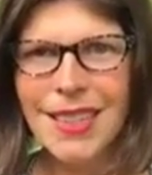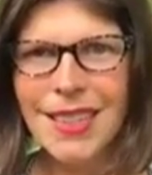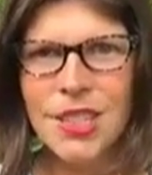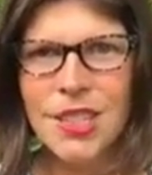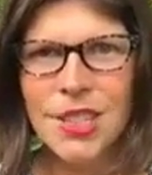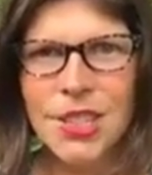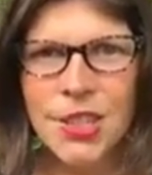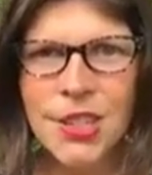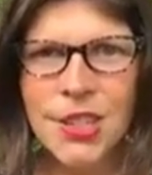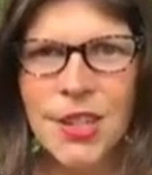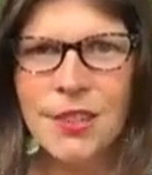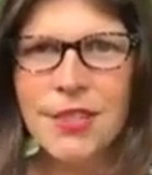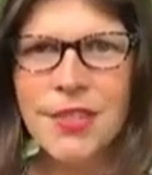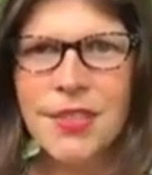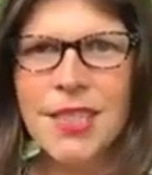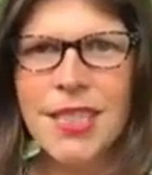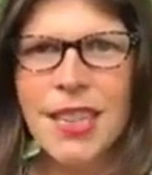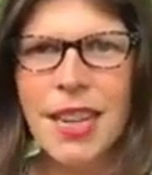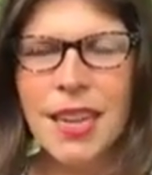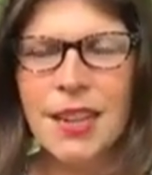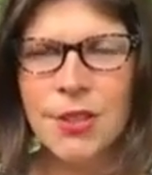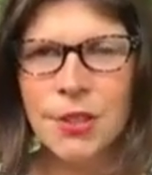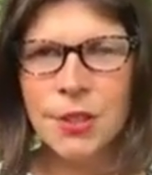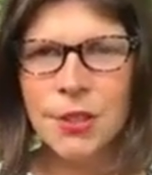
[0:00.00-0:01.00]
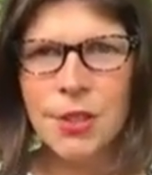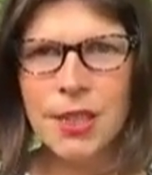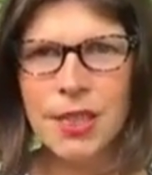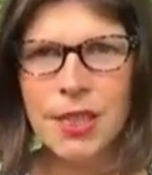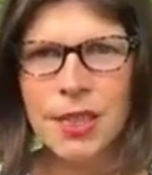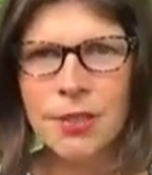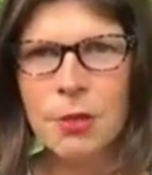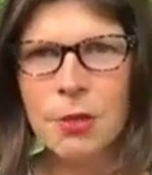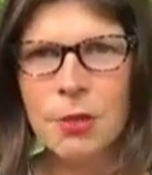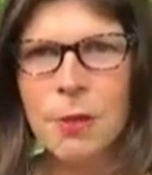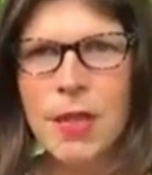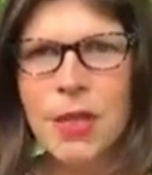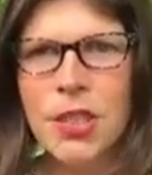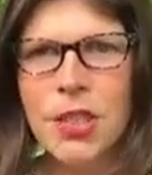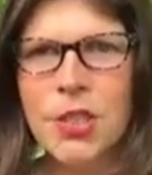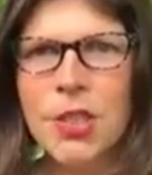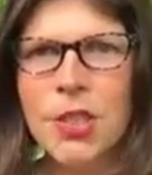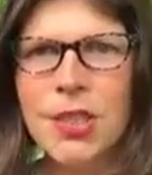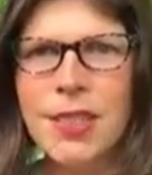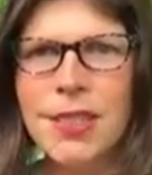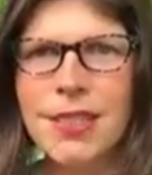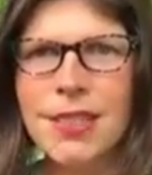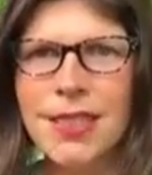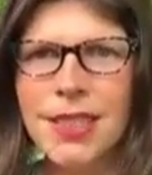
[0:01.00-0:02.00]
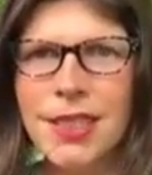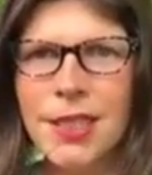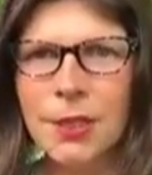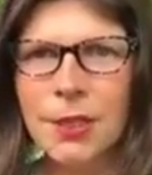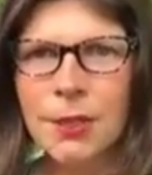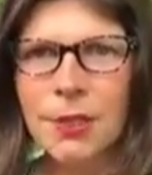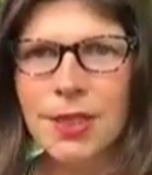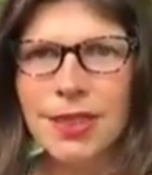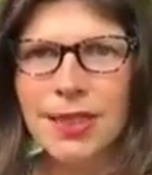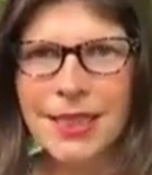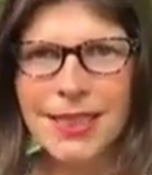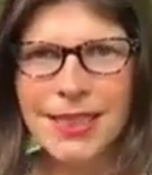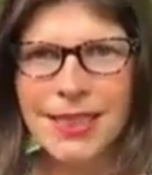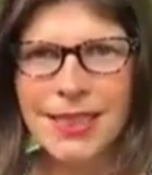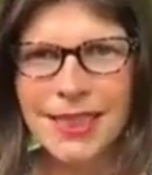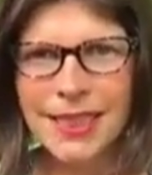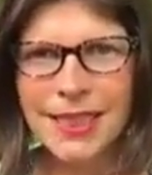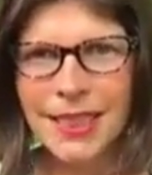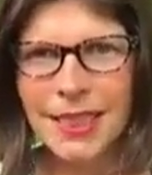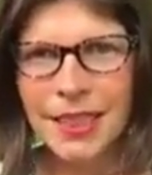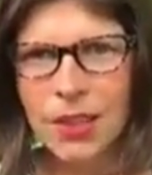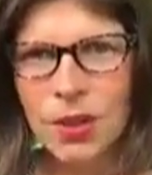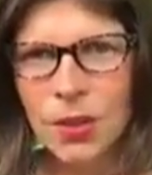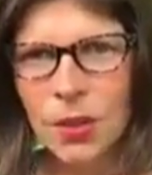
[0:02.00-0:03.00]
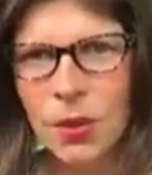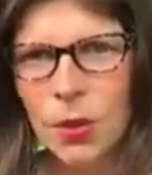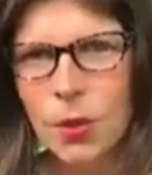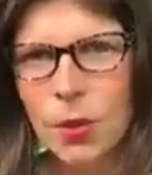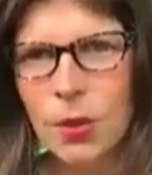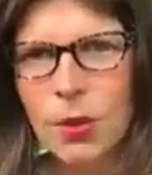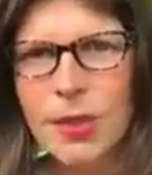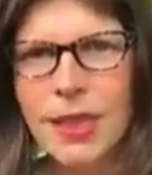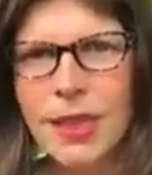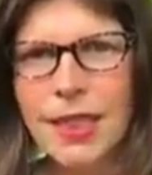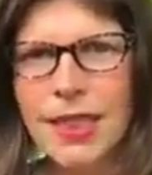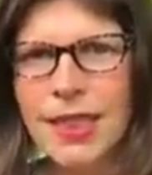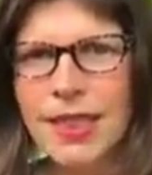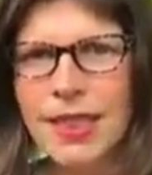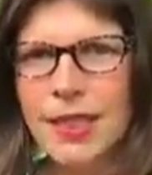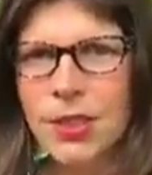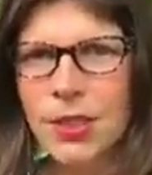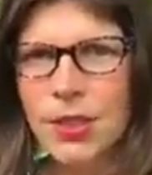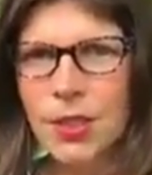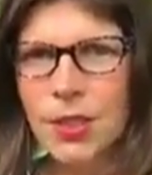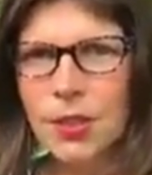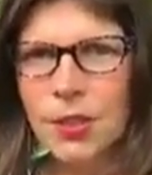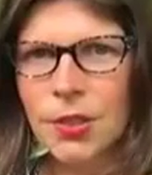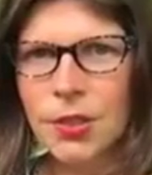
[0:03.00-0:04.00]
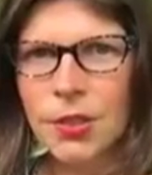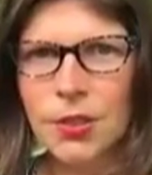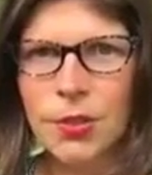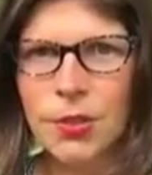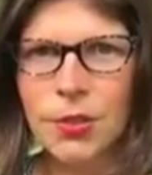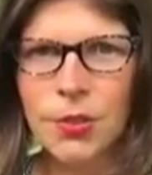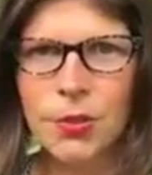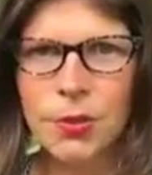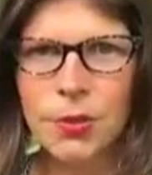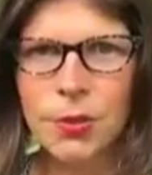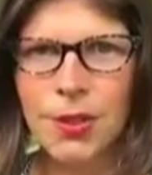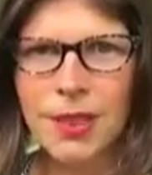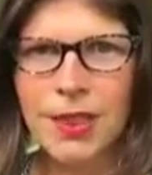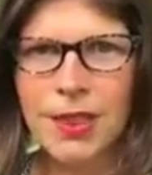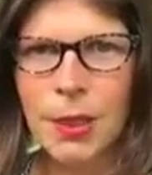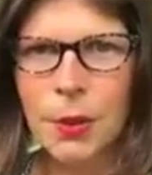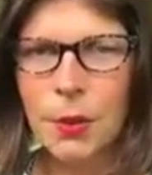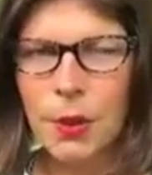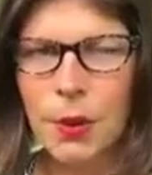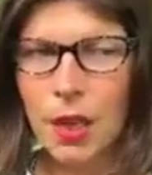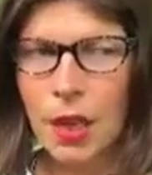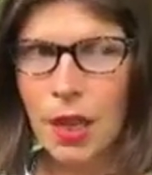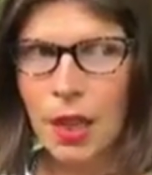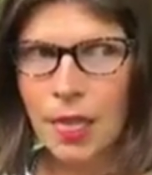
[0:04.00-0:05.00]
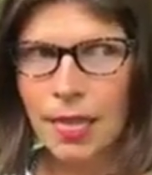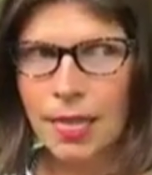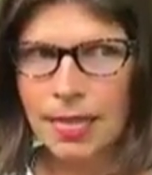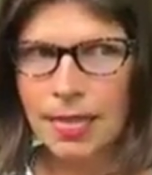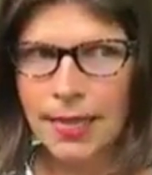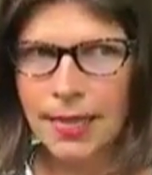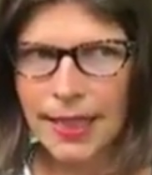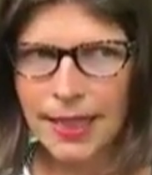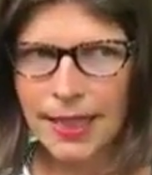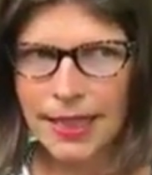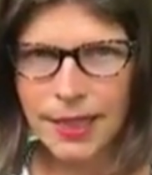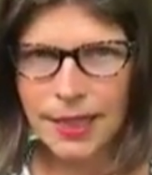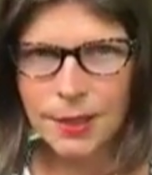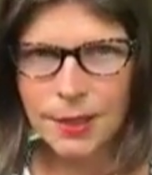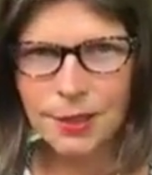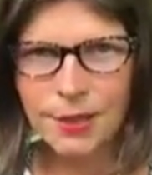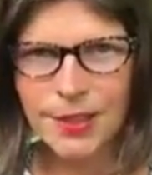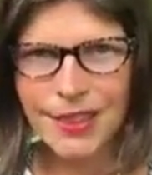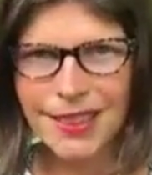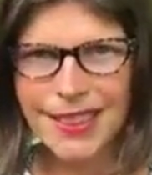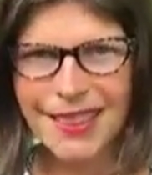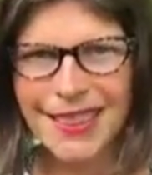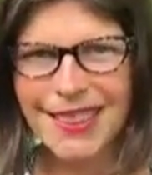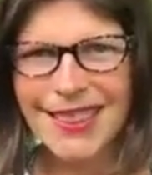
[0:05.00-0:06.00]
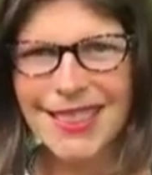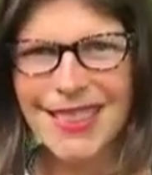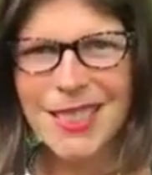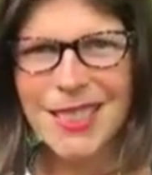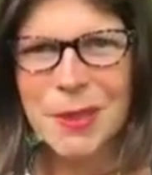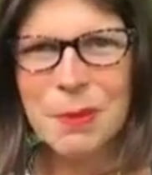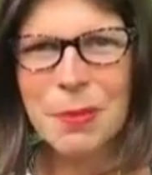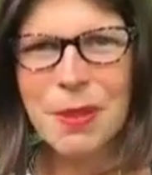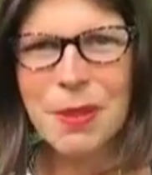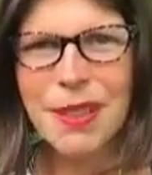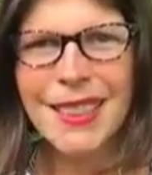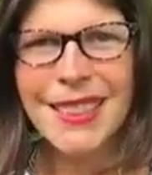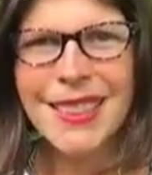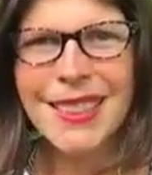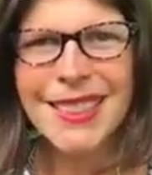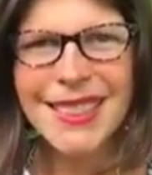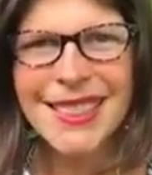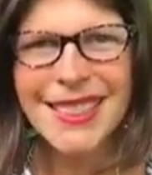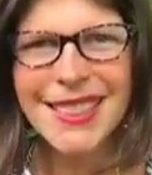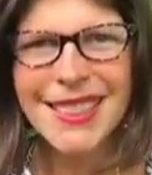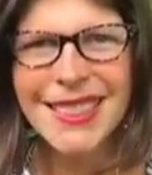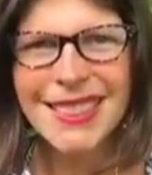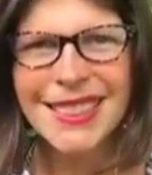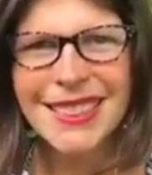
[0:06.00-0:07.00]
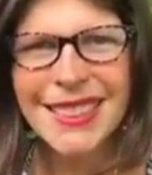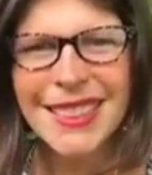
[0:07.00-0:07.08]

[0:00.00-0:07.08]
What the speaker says: shifts and transformations, releasing old into the new, I think we're collectively in this place.